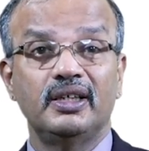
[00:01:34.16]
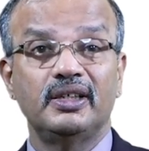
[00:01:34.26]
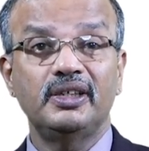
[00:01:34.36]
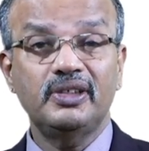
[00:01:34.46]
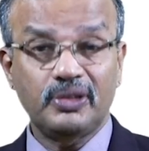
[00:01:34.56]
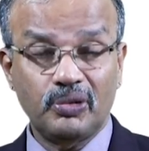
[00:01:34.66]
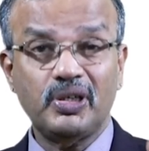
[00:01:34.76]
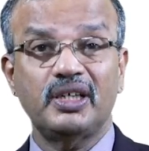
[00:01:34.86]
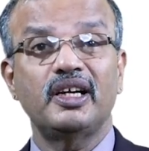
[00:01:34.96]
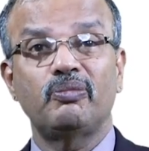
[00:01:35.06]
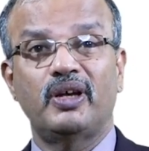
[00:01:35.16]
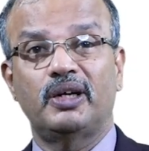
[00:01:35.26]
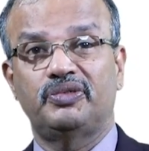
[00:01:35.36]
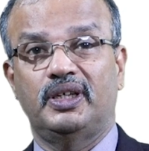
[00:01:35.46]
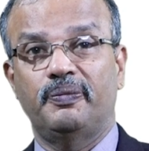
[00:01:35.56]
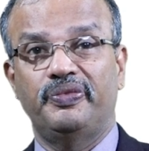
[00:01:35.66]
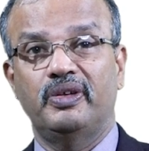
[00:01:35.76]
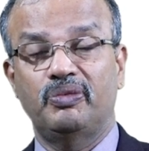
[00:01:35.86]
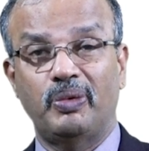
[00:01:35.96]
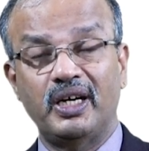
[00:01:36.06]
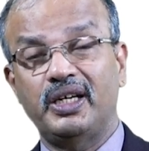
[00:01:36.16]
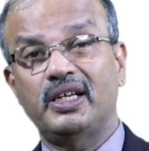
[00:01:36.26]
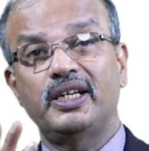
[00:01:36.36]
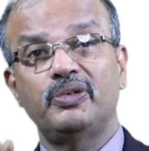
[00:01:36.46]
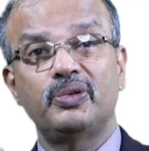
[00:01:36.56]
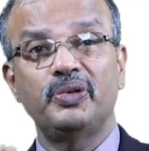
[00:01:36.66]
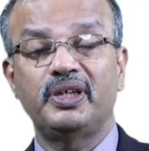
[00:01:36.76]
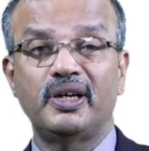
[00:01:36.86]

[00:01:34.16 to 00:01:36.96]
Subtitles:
is the Trucut gun biopsy. Correctly you do it